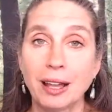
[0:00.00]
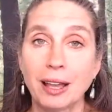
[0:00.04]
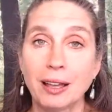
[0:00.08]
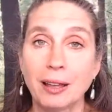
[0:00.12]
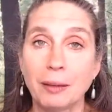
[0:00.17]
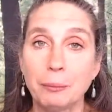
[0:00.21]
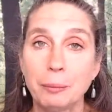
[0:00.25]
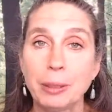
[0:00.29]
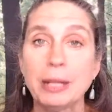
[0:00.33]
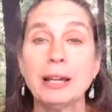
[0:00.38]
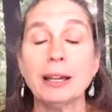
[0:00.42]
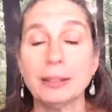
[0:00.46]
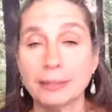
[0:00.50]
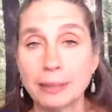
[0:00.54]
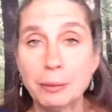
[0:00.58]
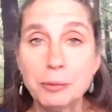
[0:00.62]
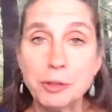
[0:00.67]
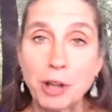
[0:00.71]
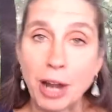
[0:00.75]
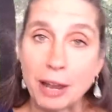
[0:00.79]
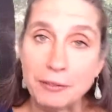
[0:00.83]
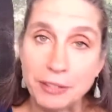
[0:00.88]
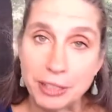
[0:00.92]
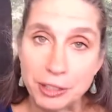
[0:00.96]
because I'm
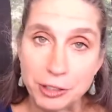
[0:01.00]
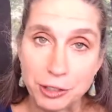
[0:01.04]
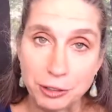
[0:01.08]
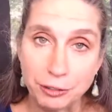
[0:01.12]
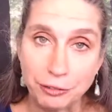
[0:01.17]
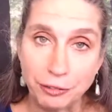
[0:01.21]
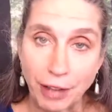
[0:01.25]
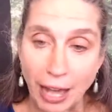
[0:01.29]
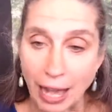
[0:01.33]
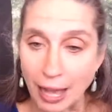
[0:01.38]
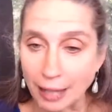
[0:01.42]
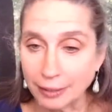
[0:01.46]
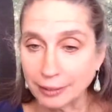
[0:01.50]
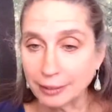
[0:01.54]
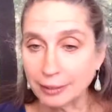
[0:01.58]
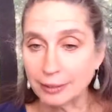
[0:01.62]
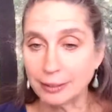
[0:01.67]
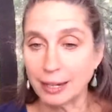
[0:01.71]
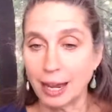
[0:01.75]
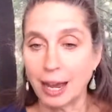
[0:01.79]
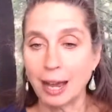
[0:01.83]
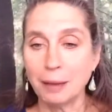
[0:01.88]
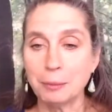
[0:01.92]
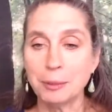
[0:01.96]
driving too fast,
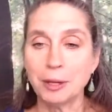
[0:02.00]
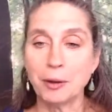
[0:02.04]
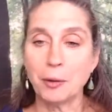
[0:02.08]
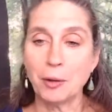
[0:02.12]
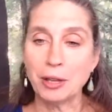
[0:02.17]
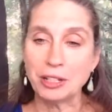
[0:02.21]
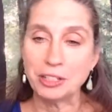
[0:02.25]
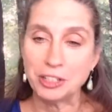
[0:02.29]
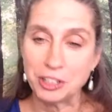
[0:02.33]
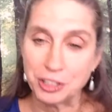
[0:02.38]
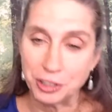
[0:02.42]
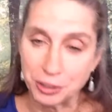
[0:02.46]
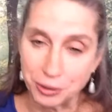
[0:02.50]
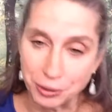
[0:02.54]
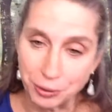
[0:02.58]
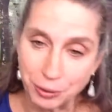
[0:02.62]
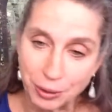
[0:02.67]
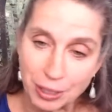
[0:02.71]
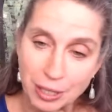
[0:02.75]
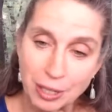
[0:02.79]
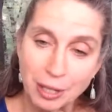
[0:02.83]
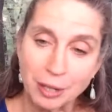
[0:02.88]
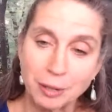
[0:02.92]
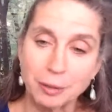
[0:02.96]
I'm going to
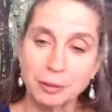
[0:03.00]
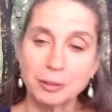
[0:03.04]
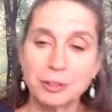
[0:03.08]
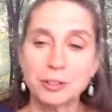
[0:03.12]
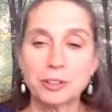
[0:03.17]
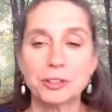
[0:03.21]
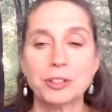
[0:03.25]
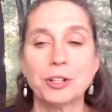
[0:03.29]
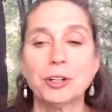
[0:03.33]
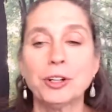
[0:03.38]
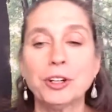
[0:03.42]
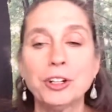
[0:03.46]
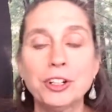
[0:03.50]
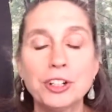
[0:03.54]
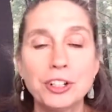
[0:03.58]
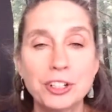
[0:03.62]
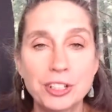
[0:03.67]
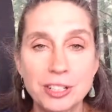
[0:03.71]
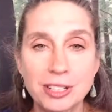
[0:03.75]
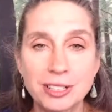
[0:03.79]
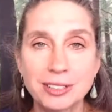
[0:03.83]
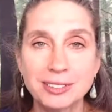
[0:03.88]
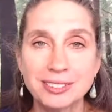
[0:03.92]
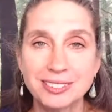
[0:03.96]

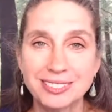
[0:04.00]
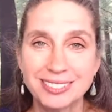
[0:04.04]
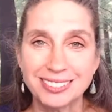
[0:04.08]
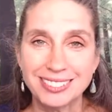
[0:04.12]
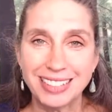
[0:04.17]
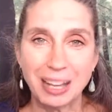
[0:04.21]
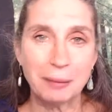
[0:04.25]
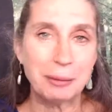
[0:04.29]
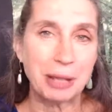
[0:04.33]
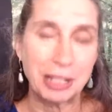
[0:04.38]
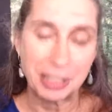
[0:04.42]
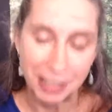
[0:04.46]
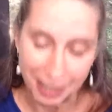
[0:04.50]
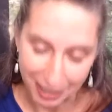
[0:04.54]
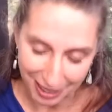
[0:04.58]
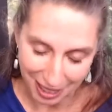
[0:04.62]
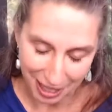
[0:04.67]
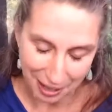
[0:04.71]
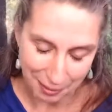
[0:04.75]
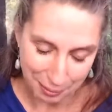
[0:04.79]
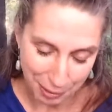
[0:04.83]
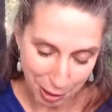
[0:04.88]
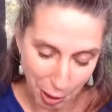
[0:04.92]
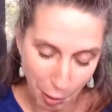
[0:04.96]
turn, I'm going
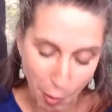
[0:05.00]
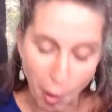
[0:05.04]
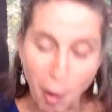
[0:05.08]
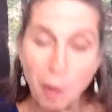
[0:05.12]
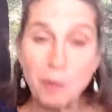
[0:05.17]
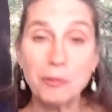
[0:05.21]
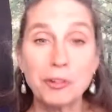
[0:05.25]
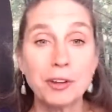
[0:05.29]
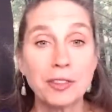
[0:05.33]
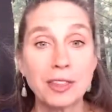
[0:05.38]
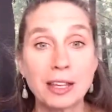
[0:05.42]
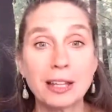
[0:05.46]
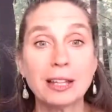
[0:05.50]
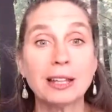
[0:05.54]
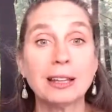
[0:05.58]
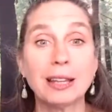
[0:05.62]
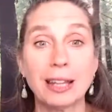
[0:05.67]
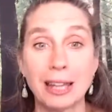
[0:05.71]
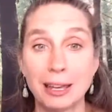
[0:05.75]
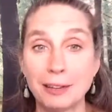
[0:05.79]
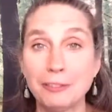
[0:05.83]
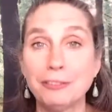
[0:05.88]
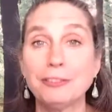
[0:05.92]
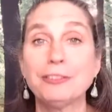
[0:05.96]
to go over the
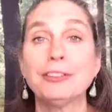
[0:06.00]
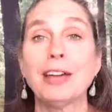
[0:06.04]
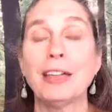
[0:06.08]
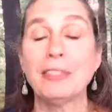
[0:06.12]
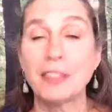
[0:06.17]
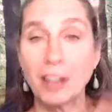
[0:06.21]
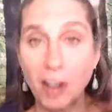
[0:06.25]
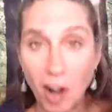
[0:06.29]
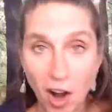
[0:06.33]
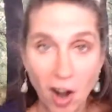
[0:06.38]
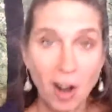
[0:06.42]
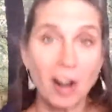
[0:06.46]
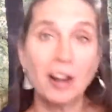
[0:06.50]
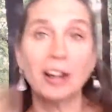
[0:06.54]
cliff, and the car